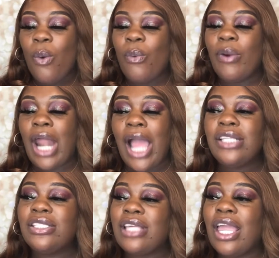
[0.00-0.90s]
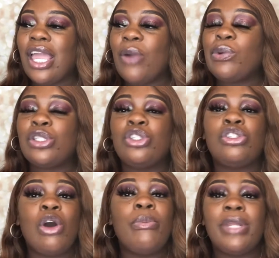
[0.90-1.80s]
When I say it was
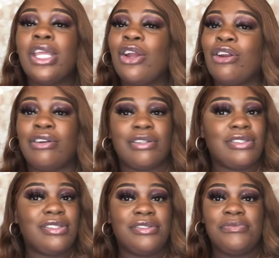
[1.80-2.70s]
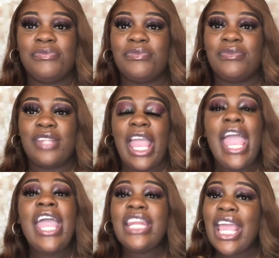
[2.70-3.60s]
so many girls,
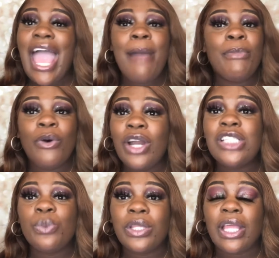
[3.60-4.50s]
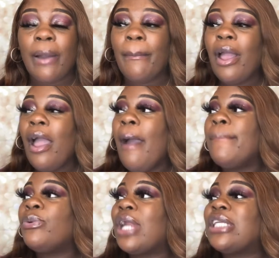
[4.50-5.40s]
and they had boys with them.
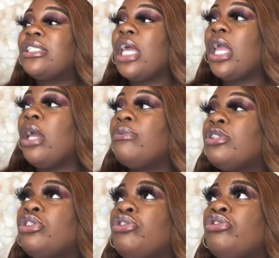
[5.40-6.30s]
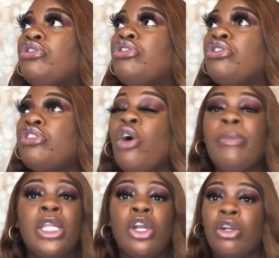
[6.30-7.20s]
But when I say it was so
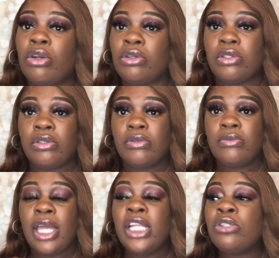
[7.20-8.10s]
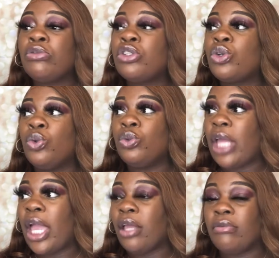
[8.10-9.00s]
many girls, and this was a school
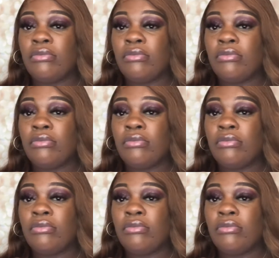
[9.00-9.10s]
day.